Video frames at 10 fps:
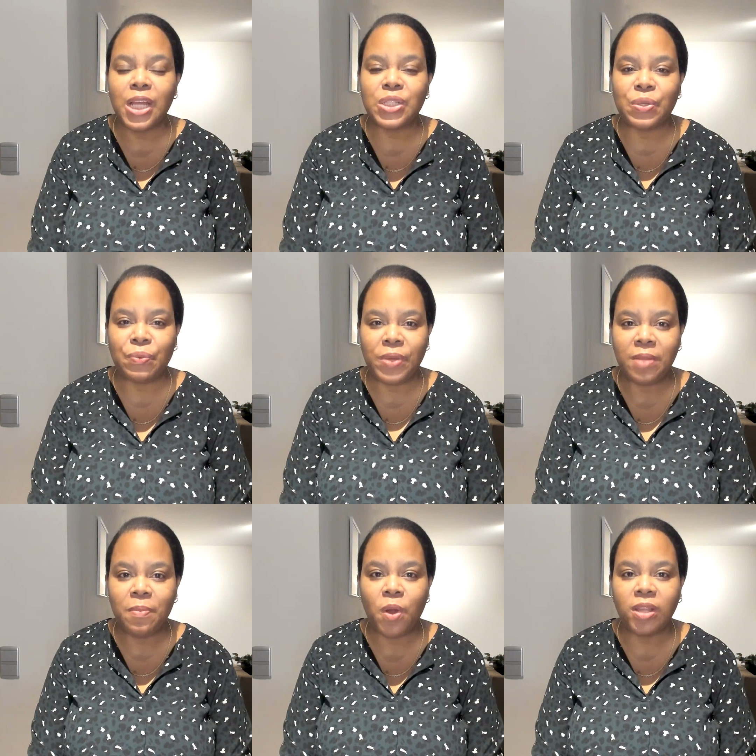To
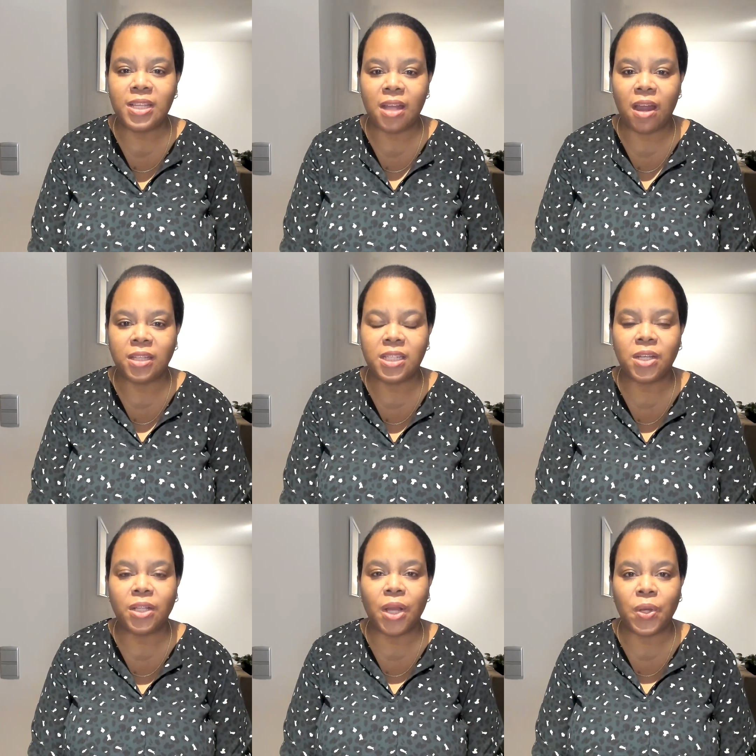read more on this
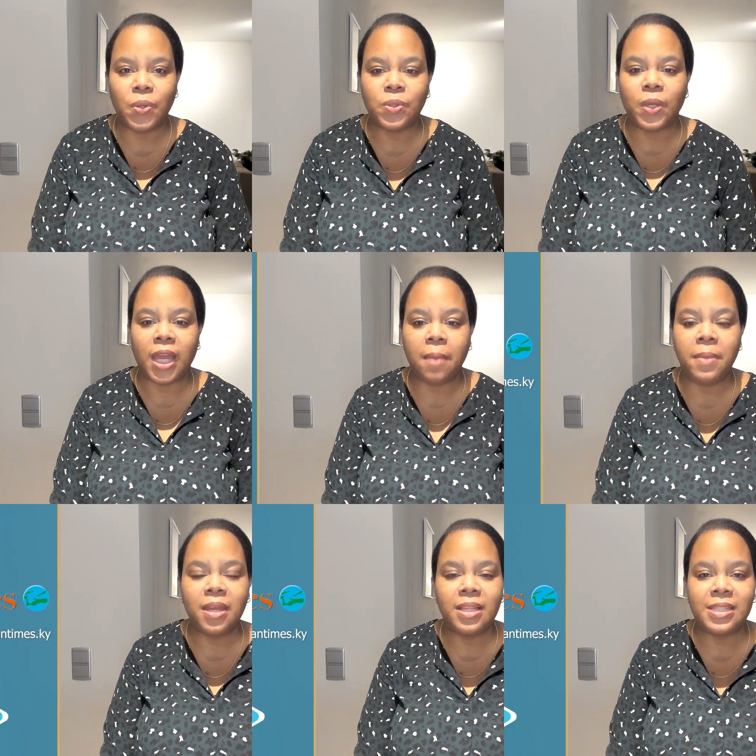article, go to
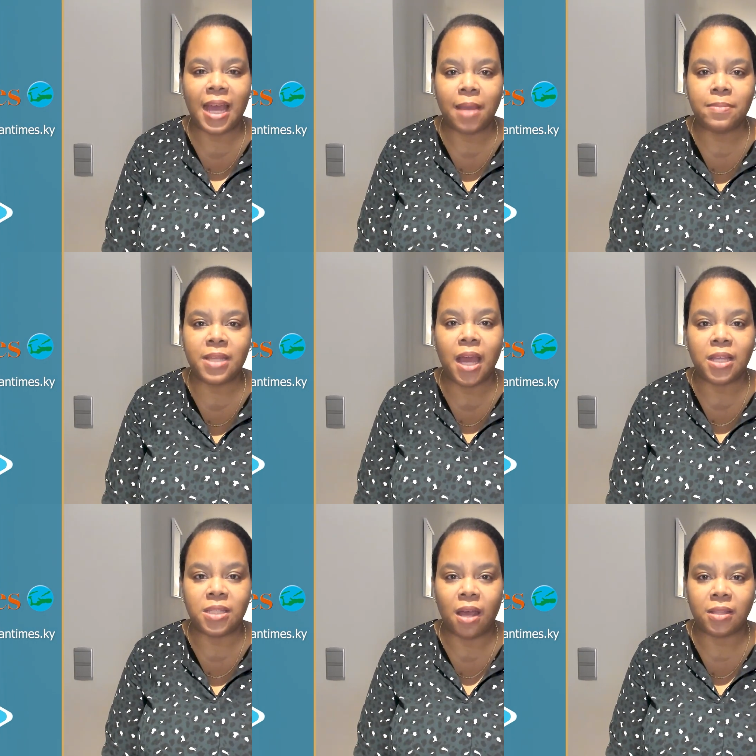
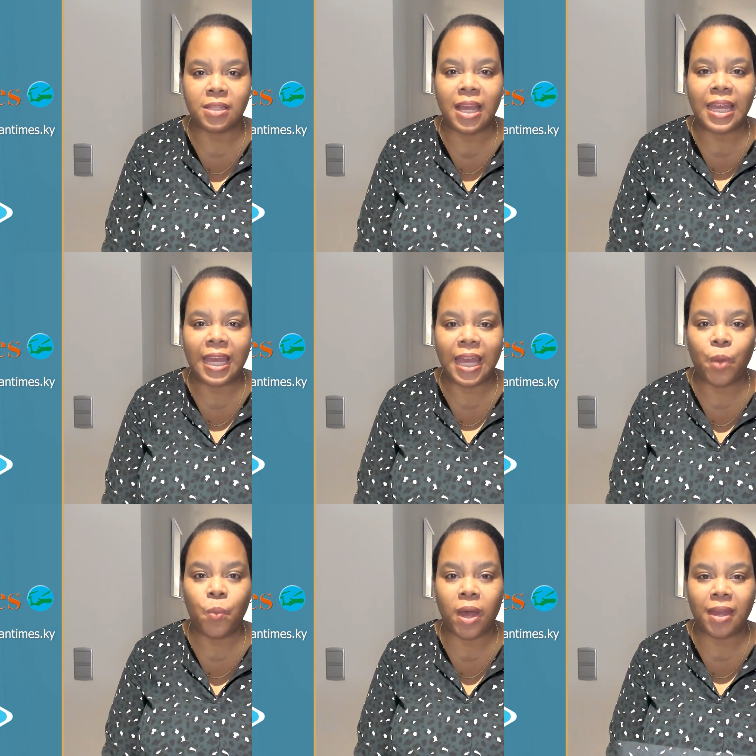CaymanTimes.com.
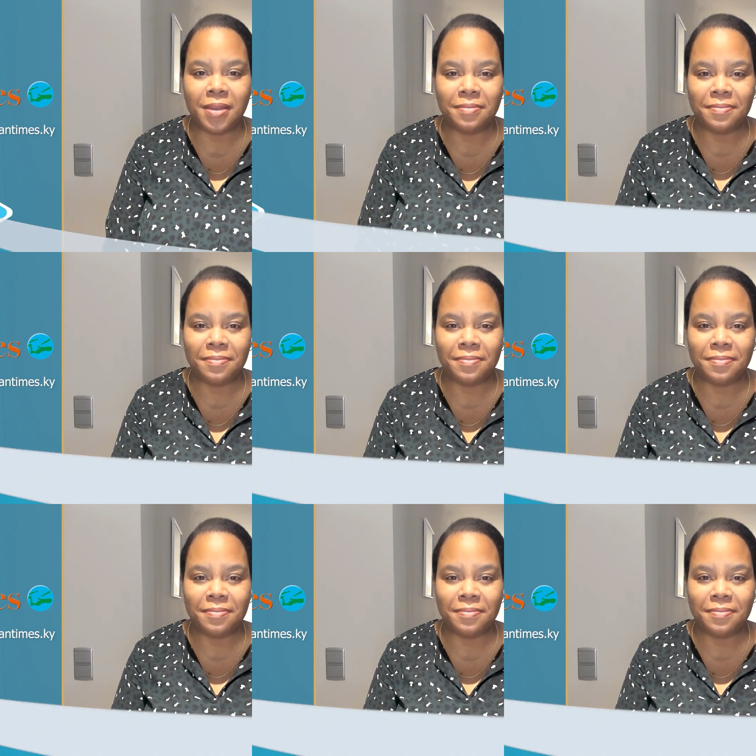KY.